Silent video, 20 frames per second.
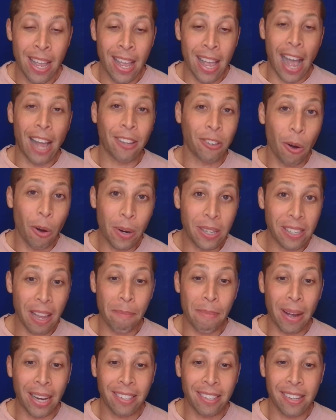As always, I'm
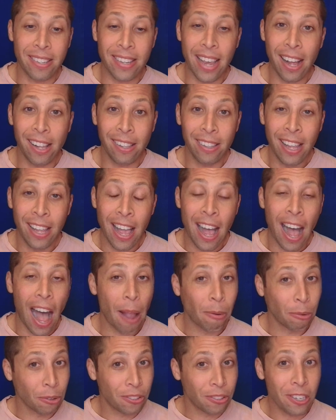Mike Settele. I
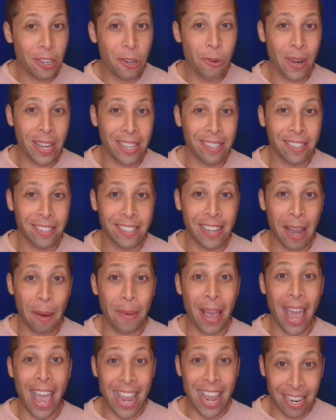will see you in
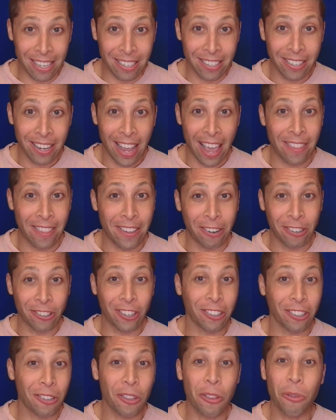step eight, and there are
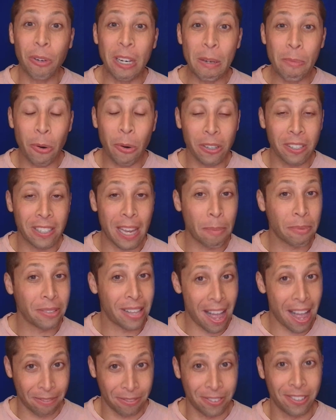just three more steps
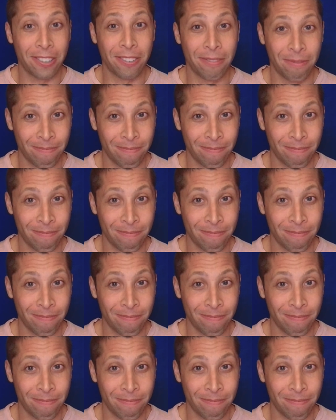left.